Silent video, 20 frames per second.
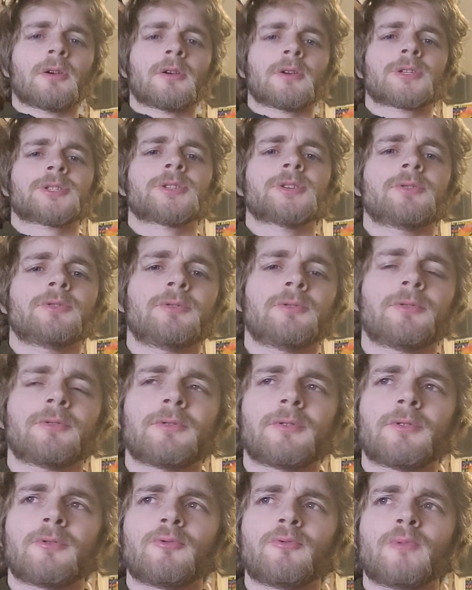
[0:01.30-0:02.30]
So,
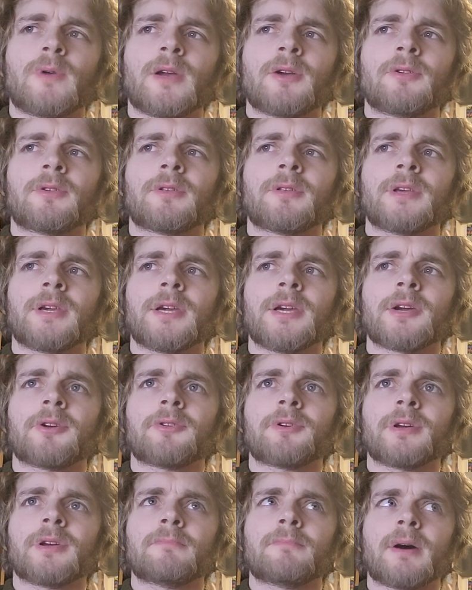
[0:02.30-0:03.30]
The Weird and the
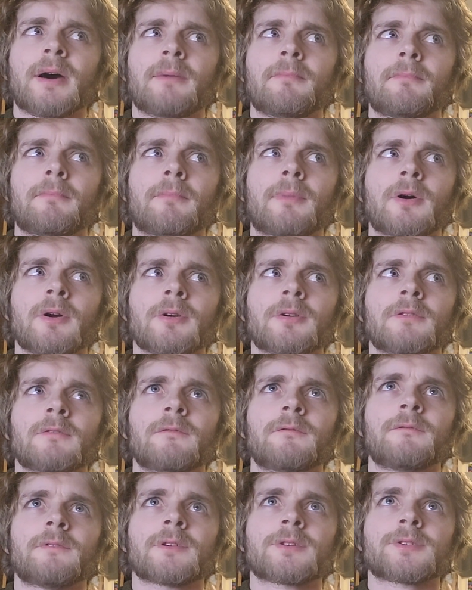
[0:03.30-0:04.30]
Eerie by Mark
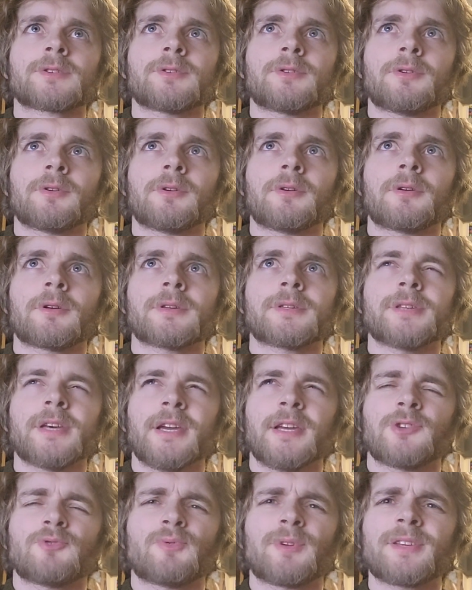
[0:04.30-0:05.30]
Fisher is a
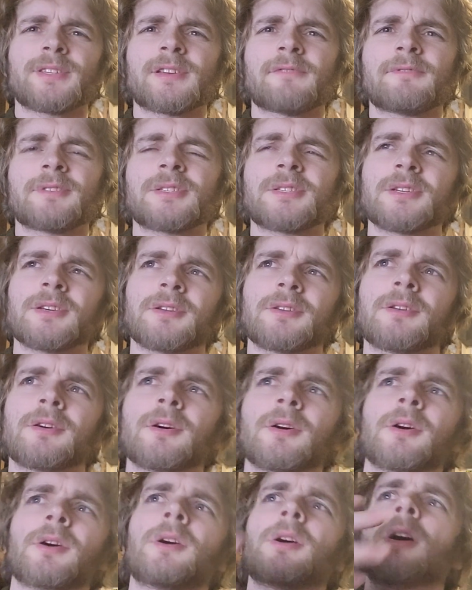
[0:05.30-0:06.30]
2017,
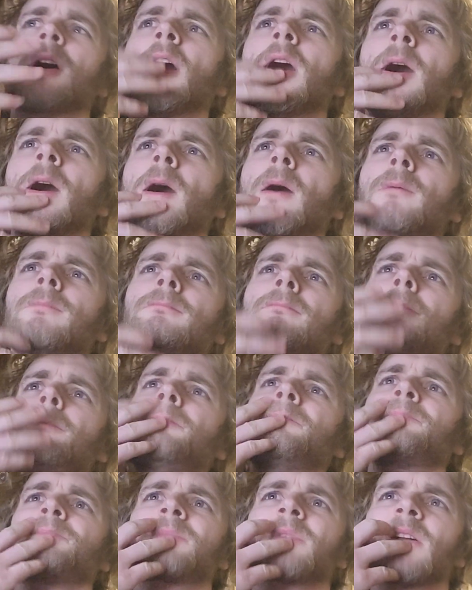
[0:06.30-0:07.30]
um,